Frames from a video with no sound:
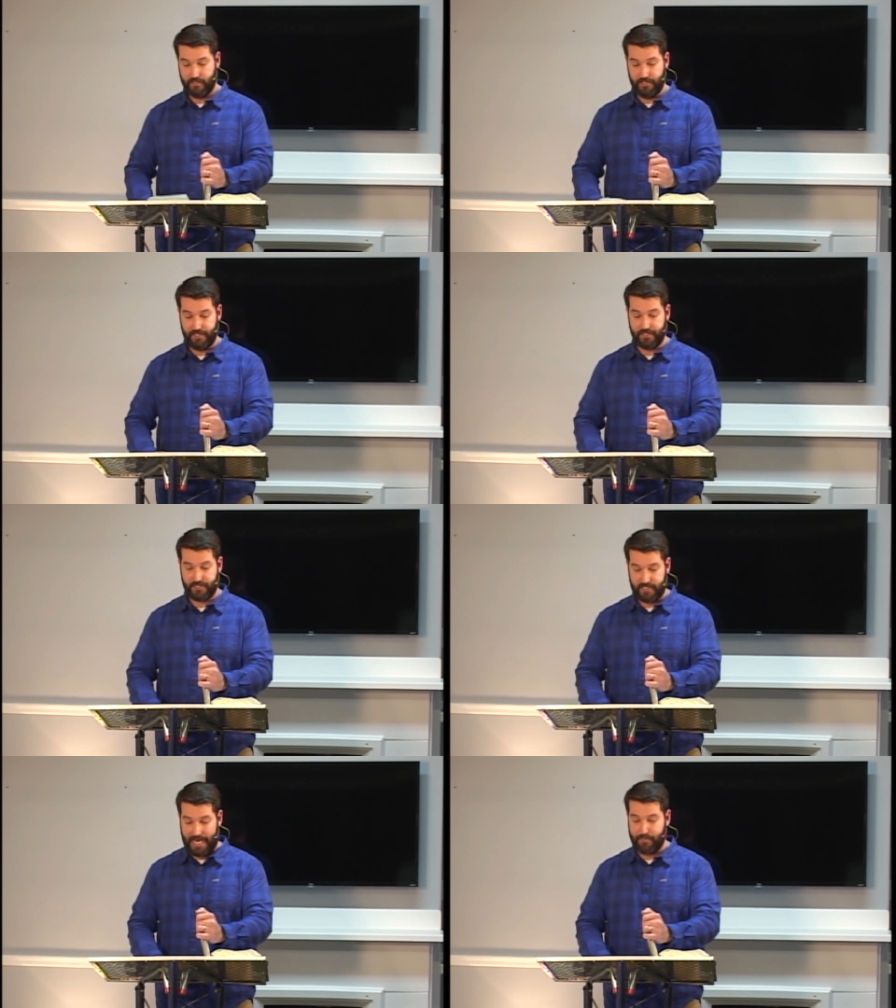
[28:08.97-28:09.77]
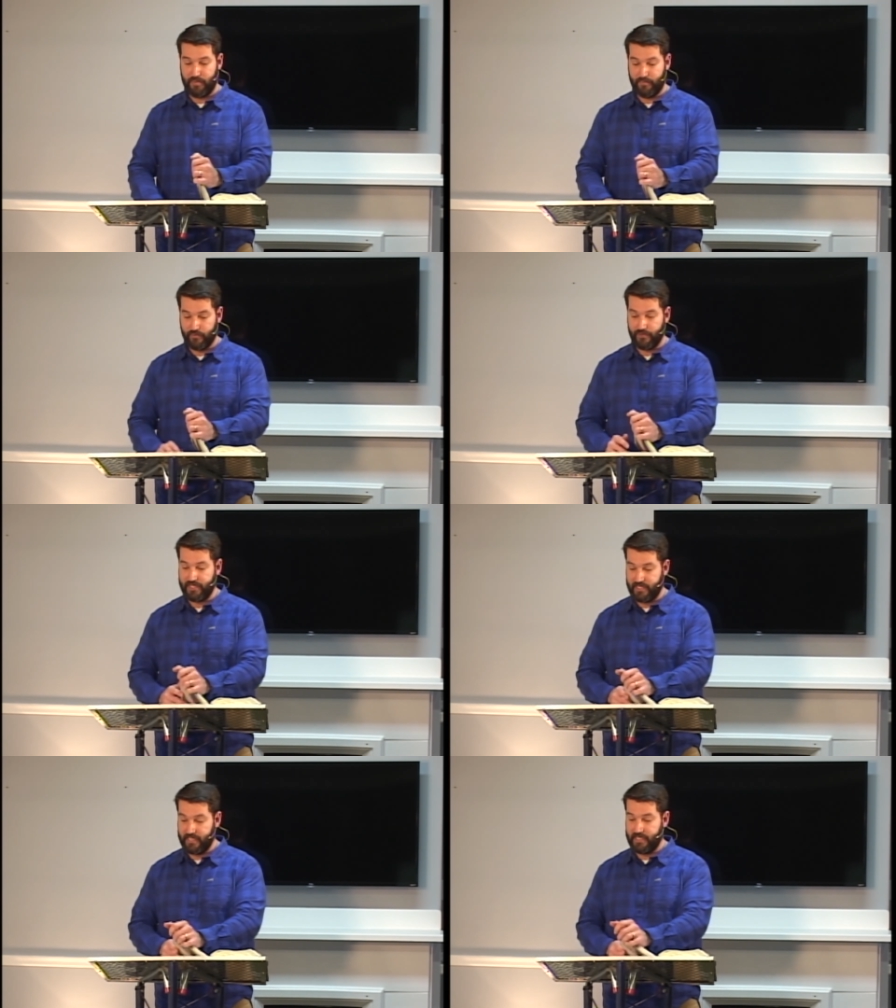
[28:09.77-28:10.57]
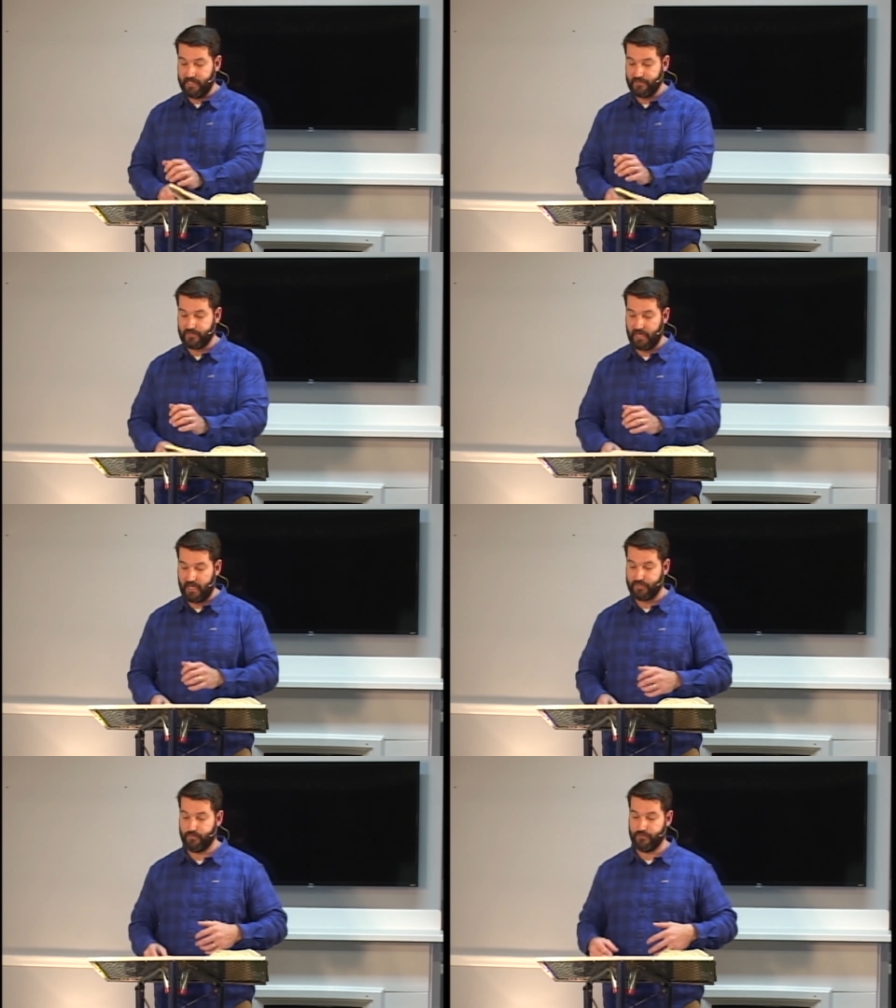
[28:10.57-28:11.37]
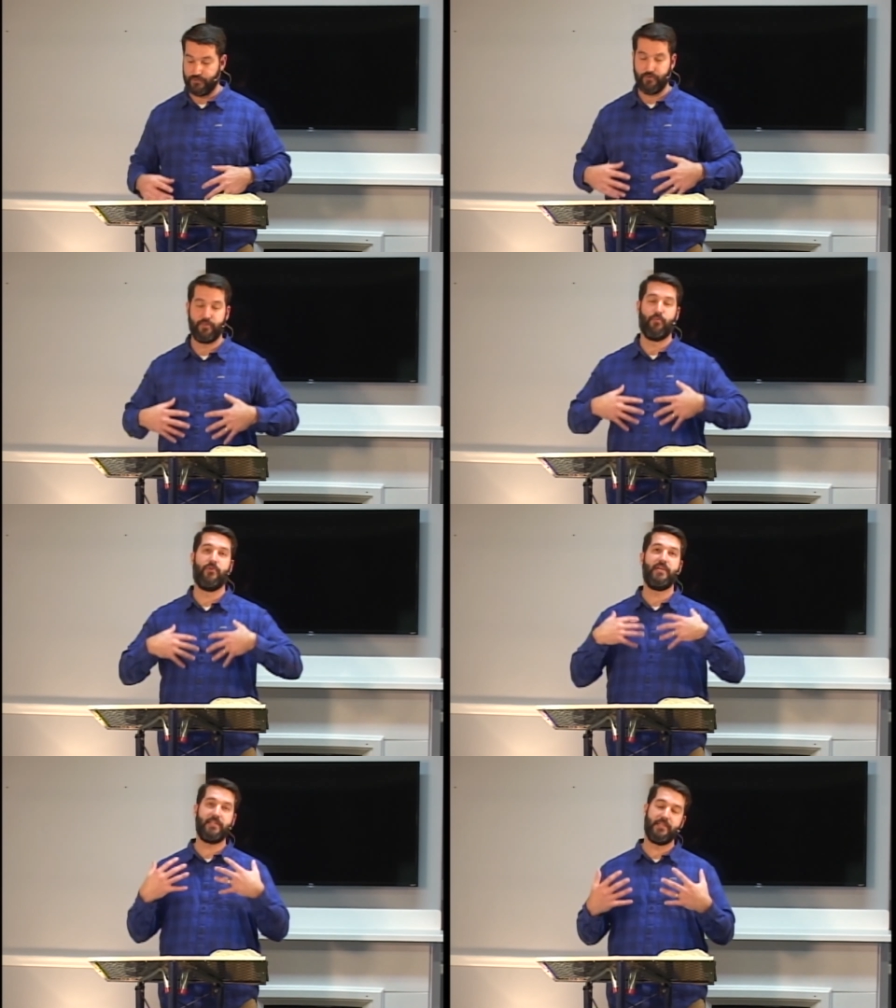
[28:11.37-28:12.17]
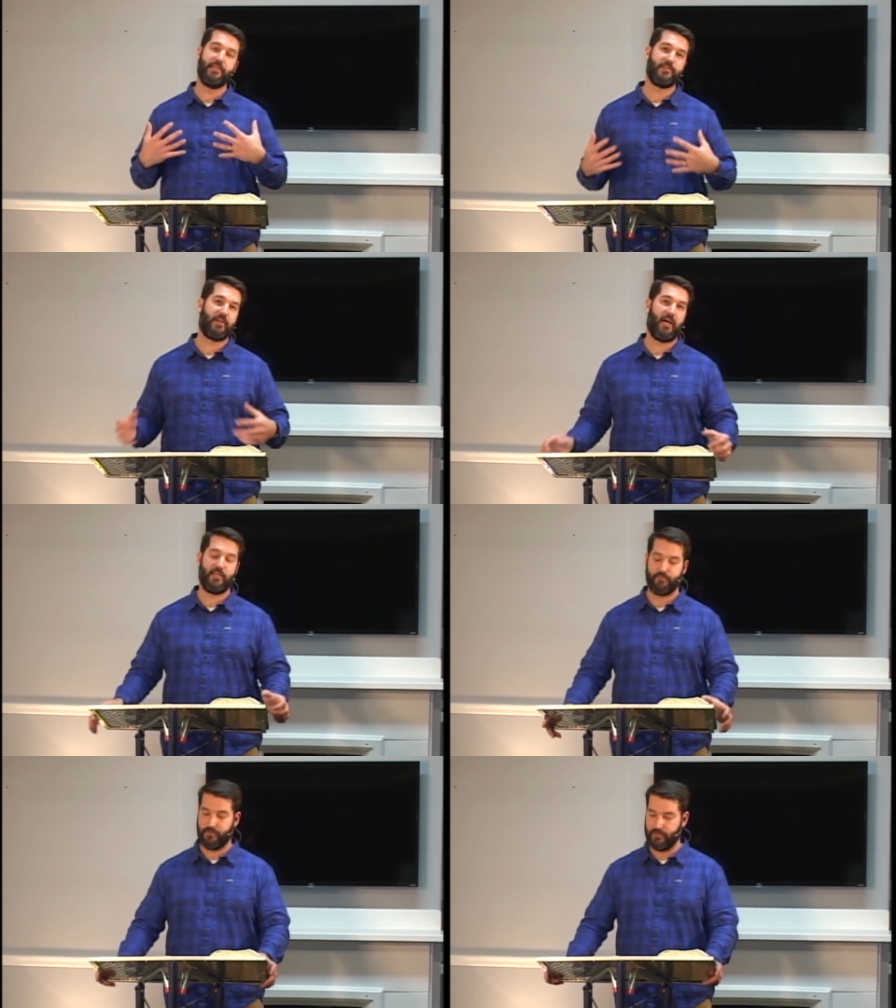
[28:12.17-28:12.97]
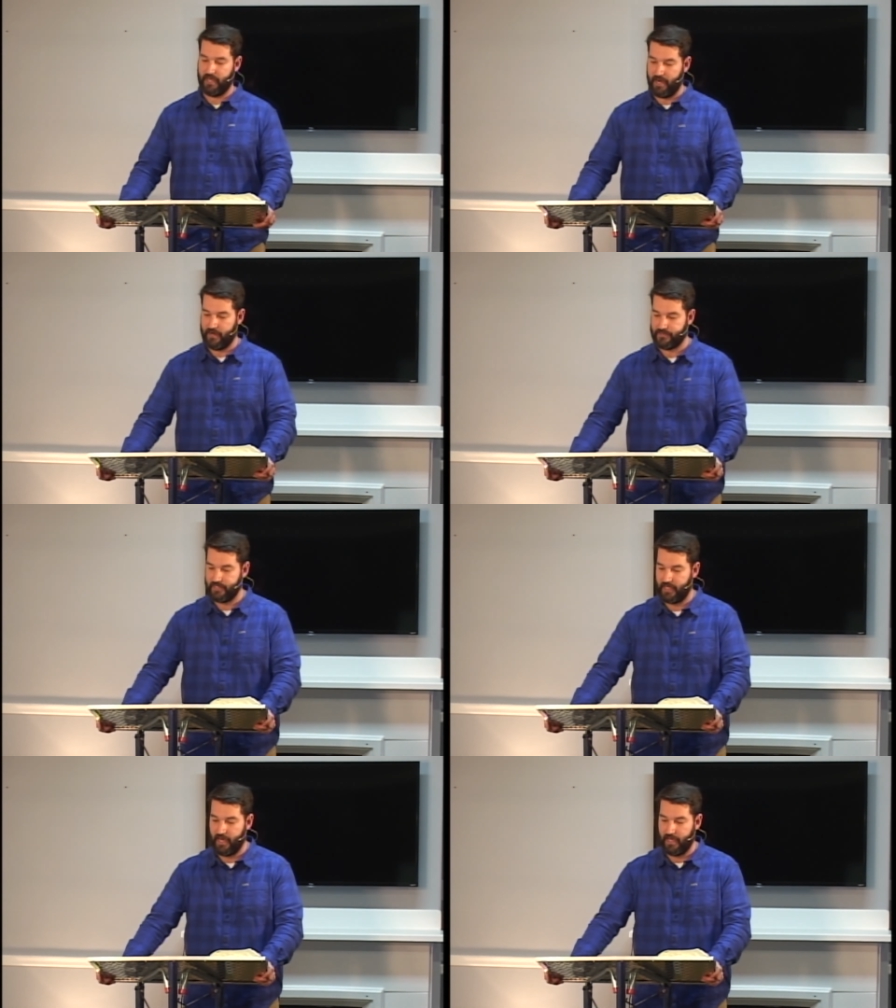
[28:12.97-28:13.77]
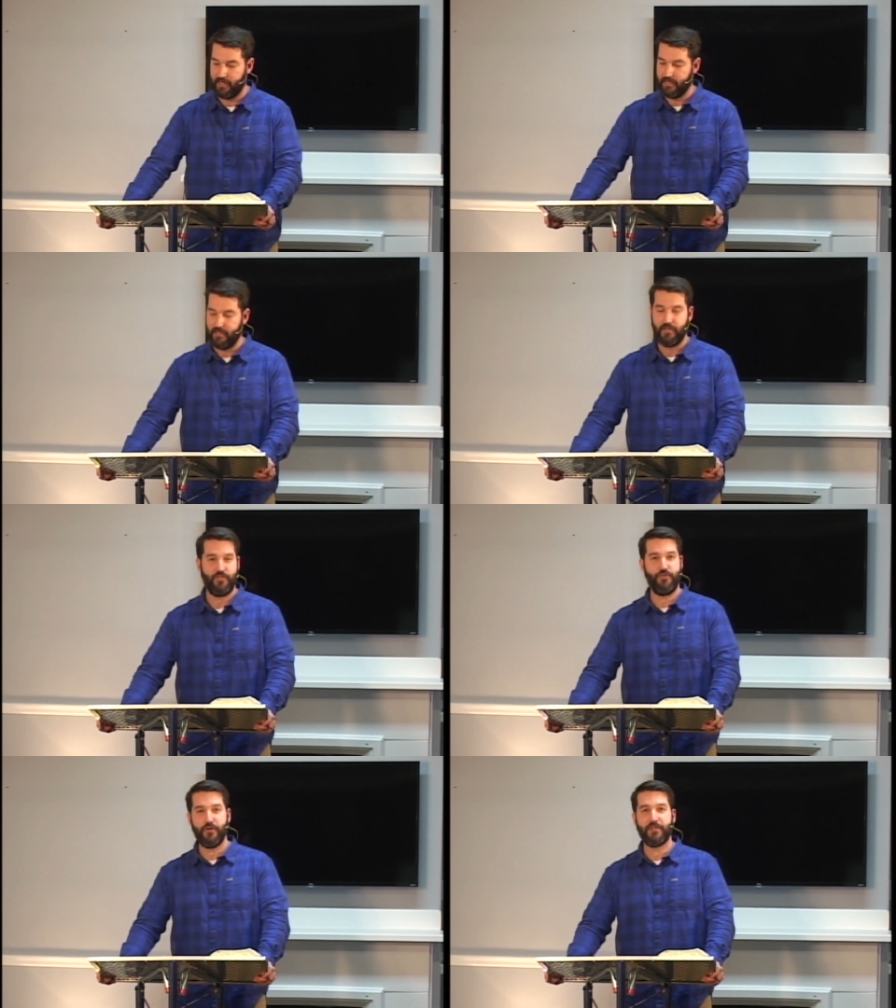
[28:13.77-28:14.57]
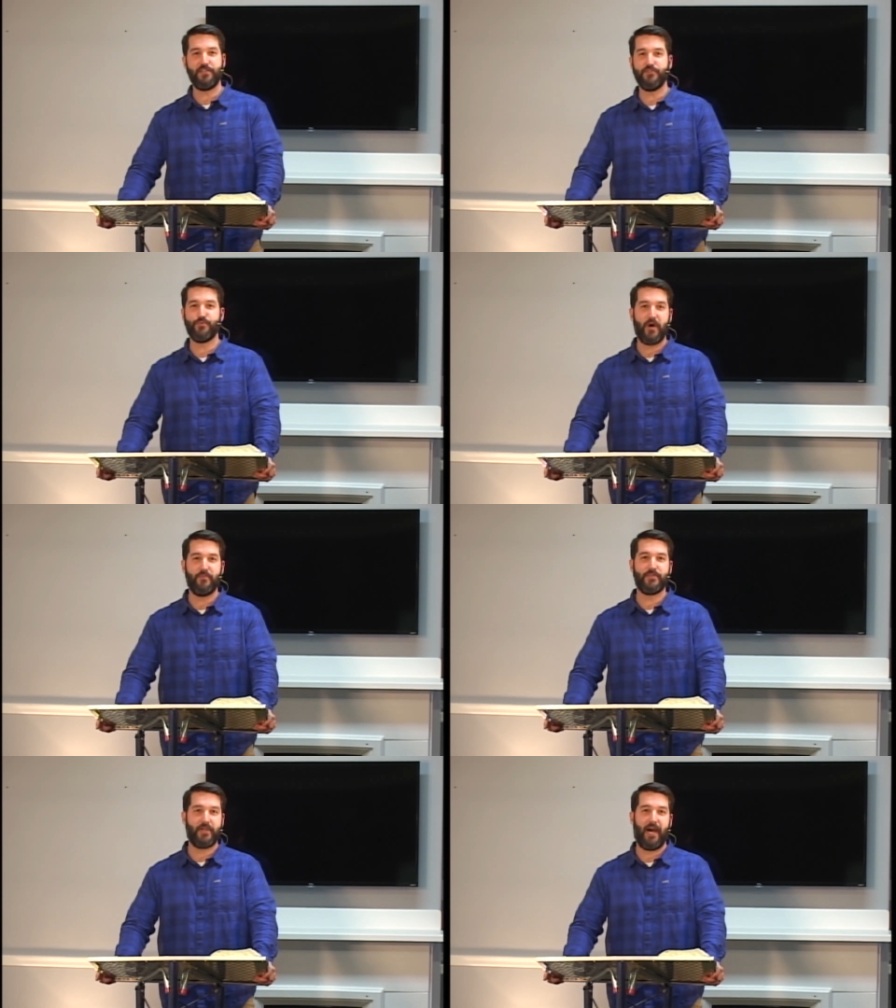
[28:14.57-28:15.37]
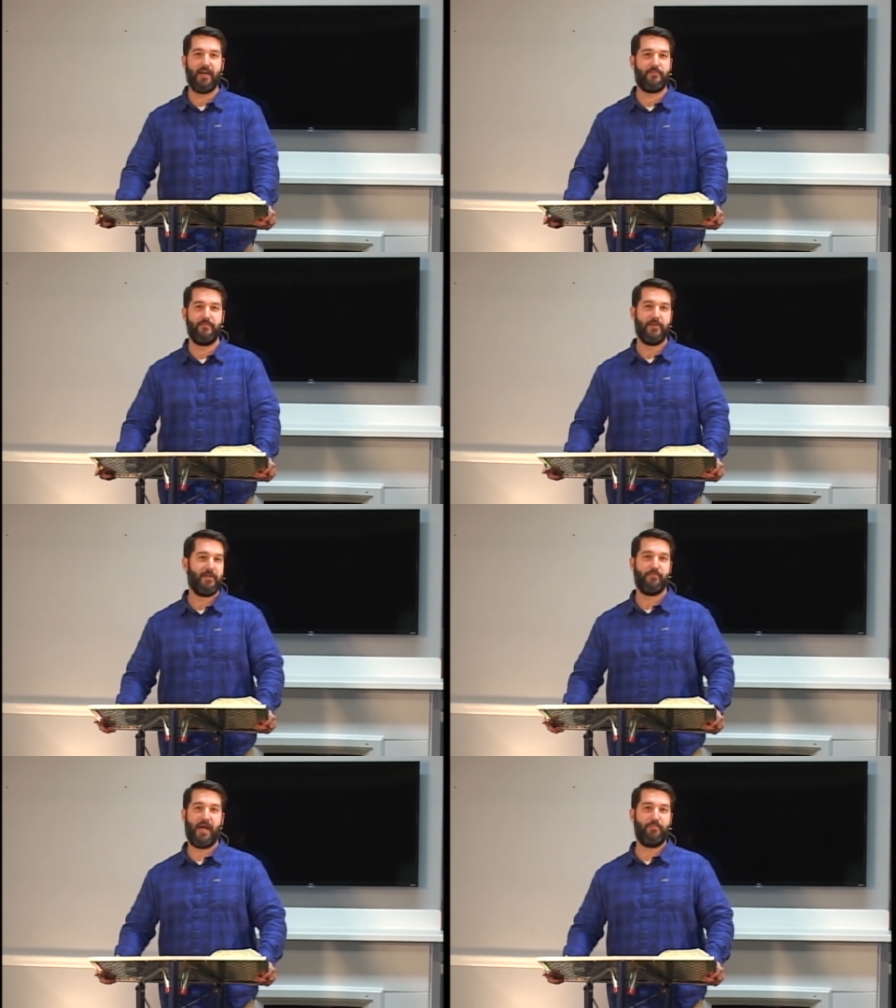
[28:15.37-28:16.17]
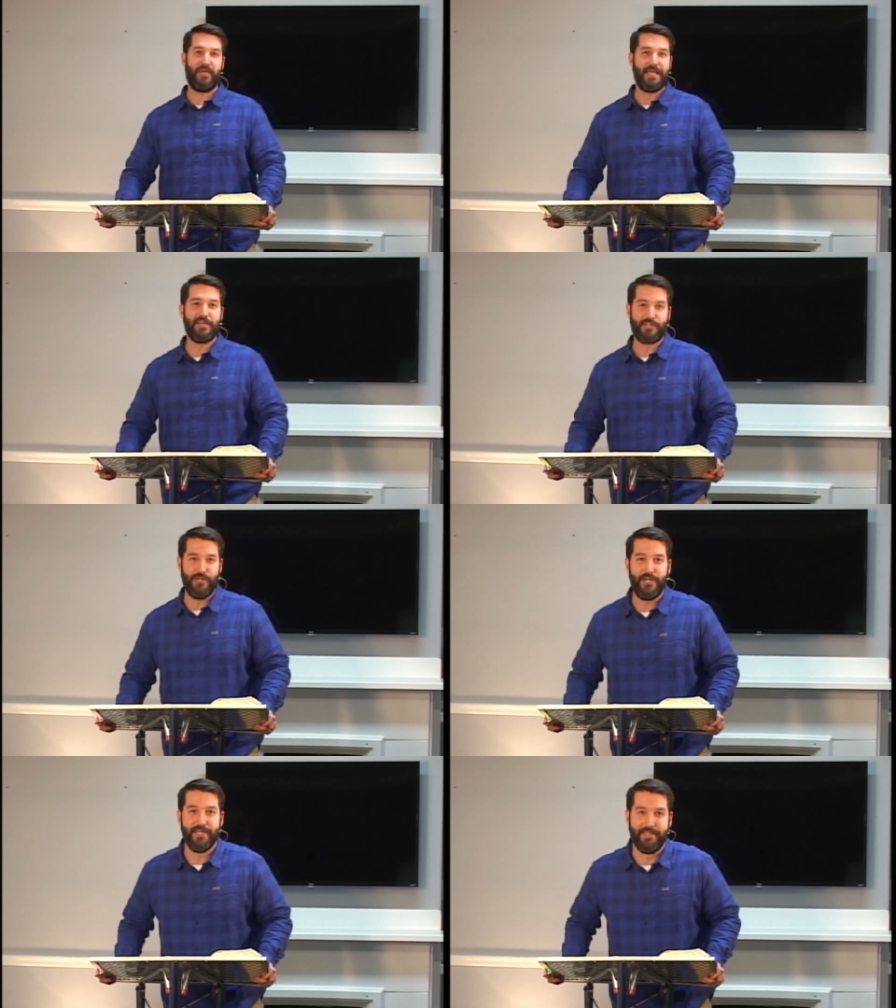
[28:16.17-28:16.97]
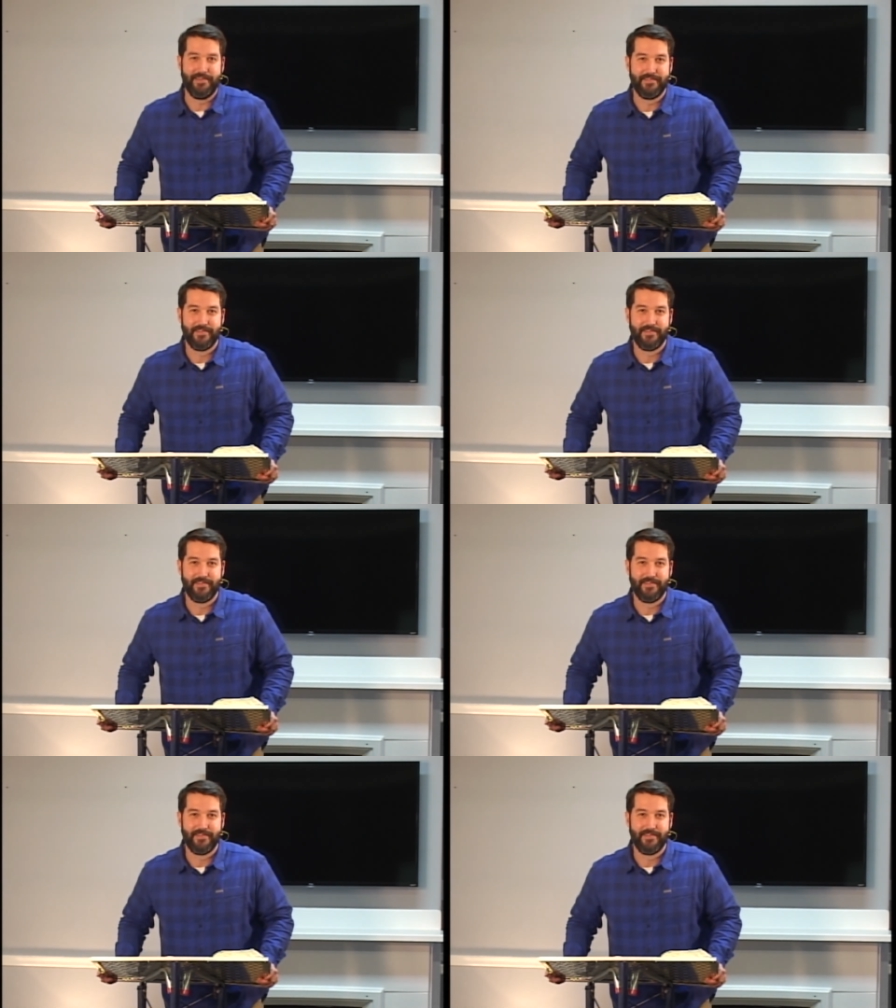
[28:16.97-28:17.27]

You need to stop and breathe in His gospel truth. Breathe in this gospel air today. You don't get to dwell with God by being good.